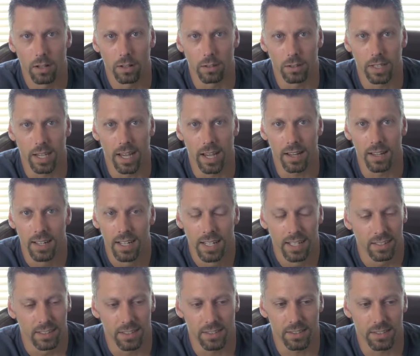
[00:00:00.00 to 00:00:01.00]
Okay,
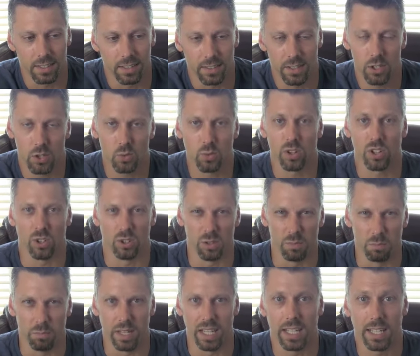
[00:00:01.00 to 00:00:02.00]
this this is one of those
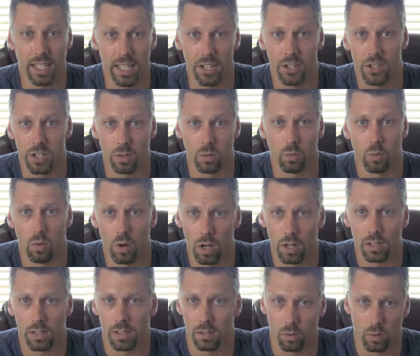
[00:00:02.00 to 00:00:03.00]
big engine
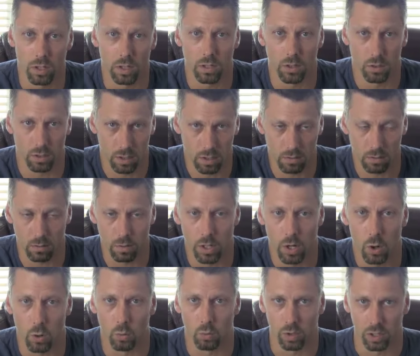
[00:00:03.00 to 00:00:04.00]
ones, one of those you
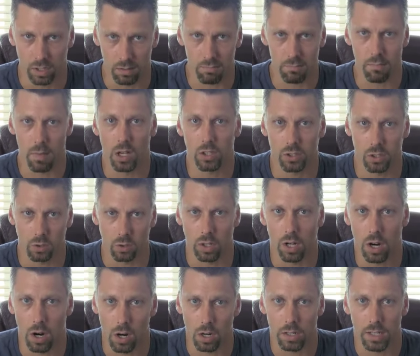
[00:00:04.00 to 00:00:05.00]
know really muscle
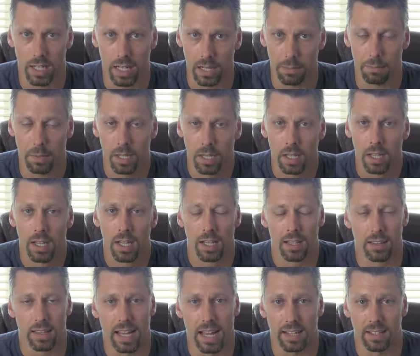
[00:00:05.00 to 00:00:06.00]
car type
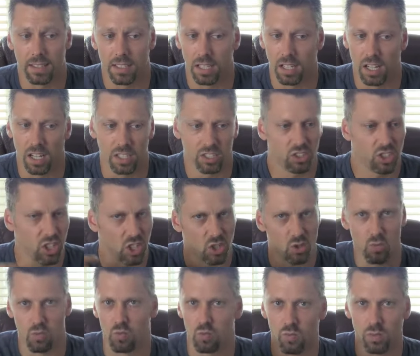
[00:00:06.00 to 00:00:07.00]
that uh, you
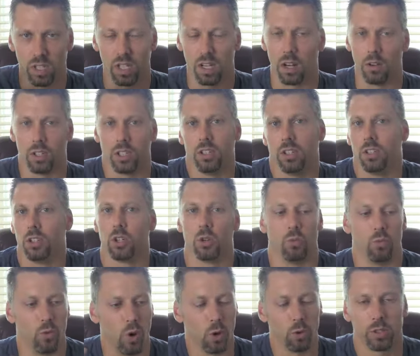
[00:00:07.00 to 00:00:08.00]
just, you know, you, you,
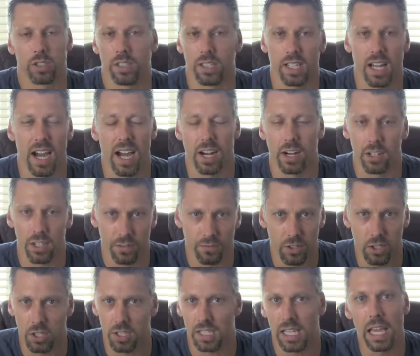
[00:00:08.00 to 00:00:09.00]
could roast the tires if
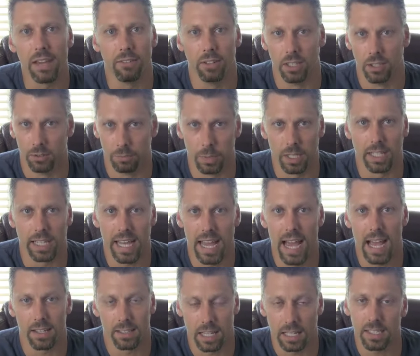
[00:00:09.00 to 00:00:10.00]
you just gave it a little bit of
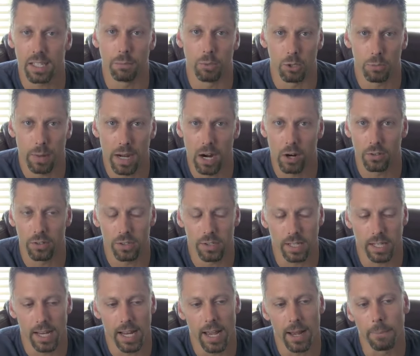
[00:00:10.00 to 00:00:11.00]
gas. That's how much power this
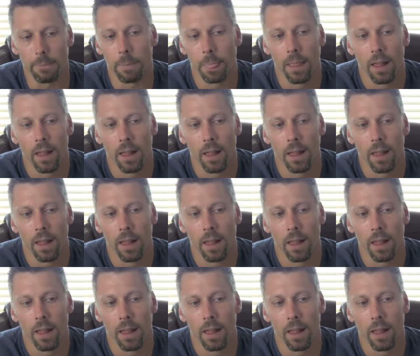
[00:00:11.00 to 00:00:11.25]
thing had.